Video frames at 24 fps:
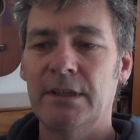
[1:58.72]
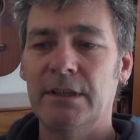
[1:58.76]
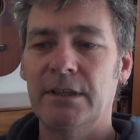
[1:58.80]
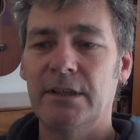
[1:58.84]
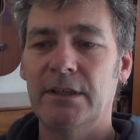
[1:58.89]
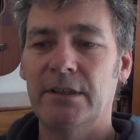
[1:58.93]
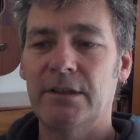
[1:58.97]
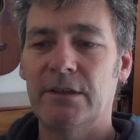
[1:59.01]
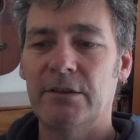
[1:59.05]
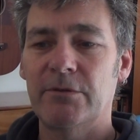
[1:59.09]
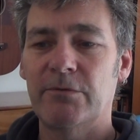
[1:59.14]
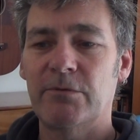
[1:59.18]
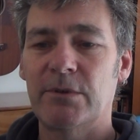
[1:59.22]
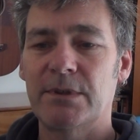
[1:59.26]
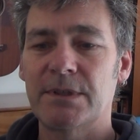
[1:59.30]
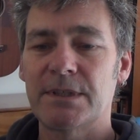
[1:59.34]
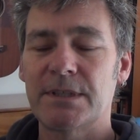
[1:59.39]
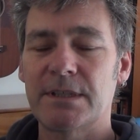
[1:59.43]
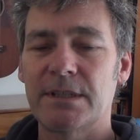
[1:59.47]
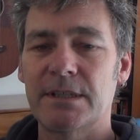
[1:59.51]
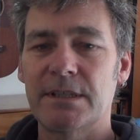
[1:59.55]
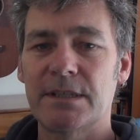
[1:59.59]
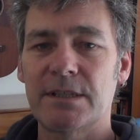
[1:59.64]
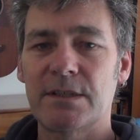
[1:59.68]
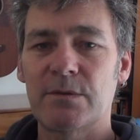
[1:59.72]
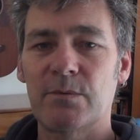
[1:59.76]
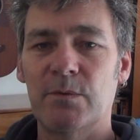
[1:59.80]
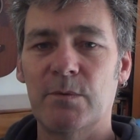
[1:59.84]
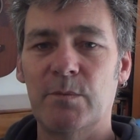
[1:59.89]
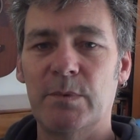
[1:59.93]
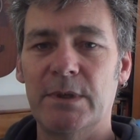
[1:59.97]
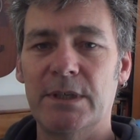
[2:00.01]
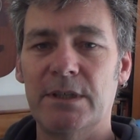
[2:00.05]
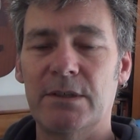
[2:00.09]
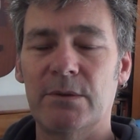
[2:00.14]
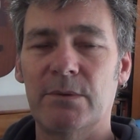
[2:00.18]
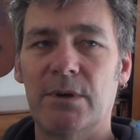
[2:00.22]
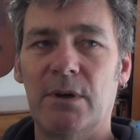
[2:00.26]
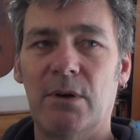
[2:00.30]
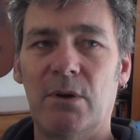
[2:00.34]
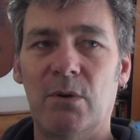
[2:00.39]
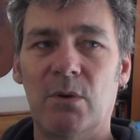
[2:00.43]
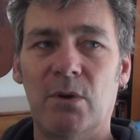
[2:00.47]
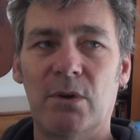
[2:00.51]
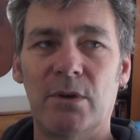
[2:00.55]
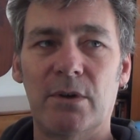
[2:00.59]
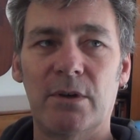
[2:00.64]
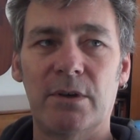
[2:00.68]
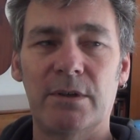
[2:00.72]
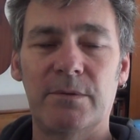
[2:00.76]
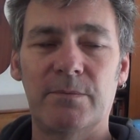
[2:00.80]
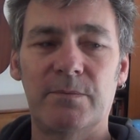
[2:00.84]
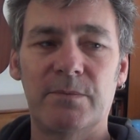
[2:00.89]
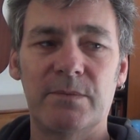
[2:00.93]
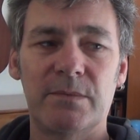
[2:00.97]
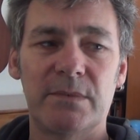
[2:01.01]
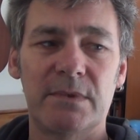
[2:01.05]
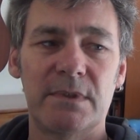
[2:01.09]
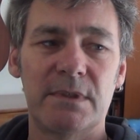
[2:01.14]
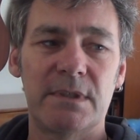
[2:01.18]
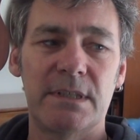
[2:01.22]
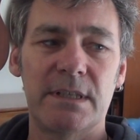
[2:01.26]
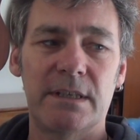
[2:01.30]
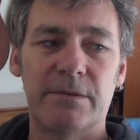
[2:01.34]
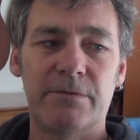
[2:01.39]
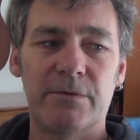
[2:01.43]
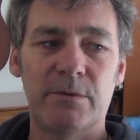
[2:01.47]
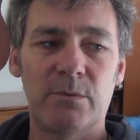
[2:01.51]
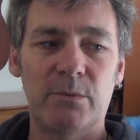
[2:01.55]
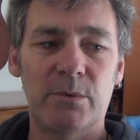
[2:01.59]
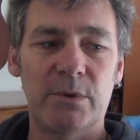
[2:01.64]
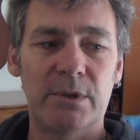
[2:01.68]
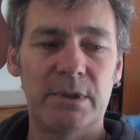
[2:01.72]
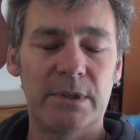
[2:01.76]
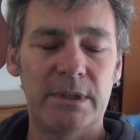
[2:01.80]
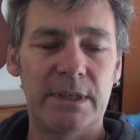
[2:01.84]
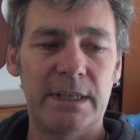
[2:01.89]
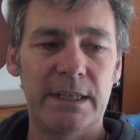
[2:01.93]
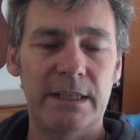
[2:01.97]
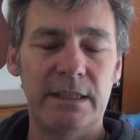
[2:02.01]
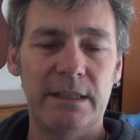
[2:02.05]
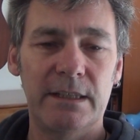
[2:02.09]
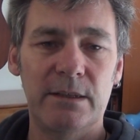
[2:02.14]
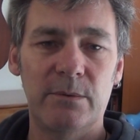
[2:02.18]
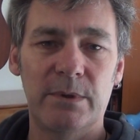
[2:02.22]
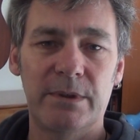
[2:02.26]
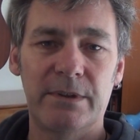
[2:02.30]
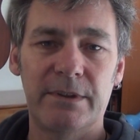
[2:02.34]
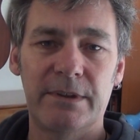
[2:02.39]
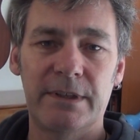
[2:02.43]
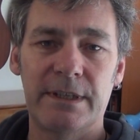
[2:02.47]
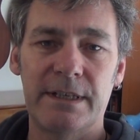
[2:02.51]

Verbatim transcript: you know, for instance, we've been doing a whole lot of stuff at work lately with